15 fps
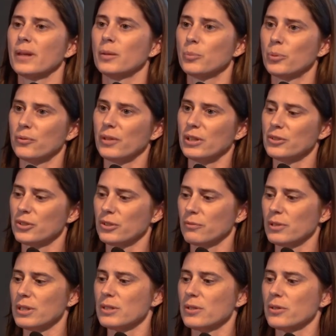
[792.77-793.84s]
in prevention
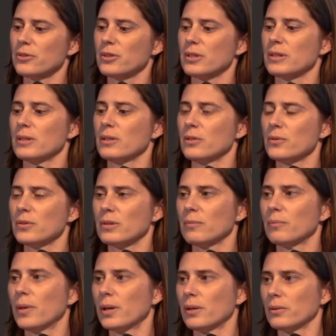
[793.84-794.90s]
research is the use of
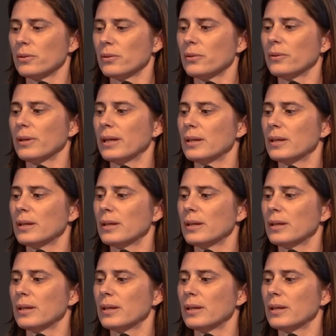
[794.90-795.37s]
monoclonal